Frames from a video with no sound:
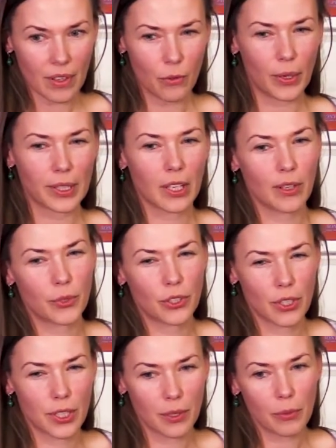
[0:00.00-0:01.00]
what comes
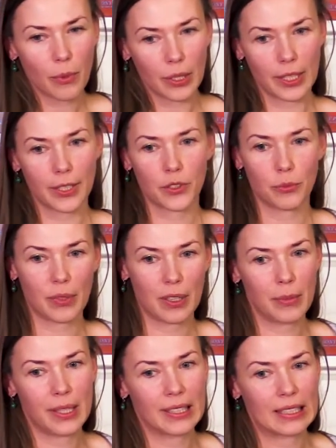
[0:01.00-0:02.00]
to symbolism, I
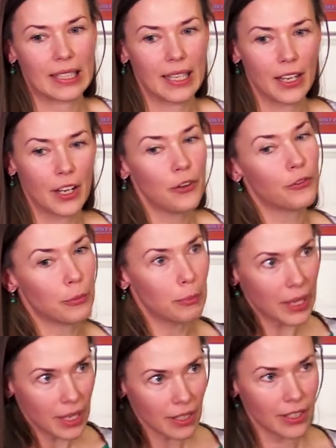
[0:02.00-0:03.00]
mean, for
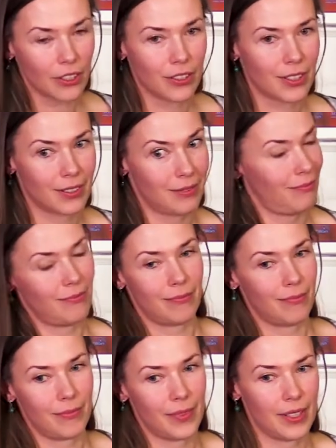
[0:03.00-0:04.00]
me, because,
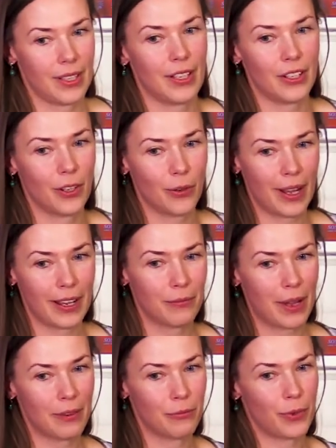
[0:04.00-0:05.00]
you know,
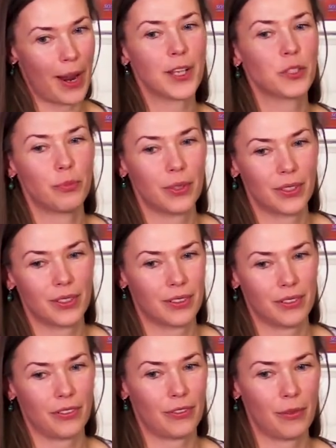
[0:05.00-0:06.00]
I grasped it
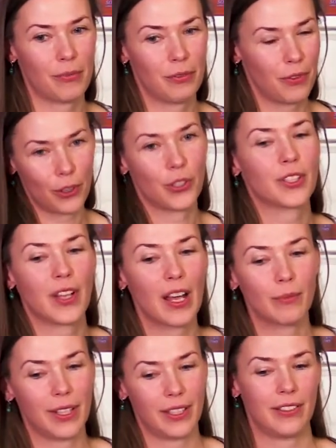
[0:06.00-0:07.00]
from the first
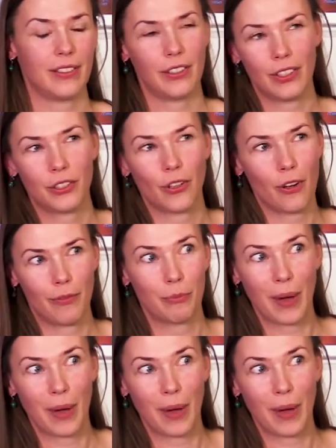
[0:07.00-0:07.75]
time, like I saw the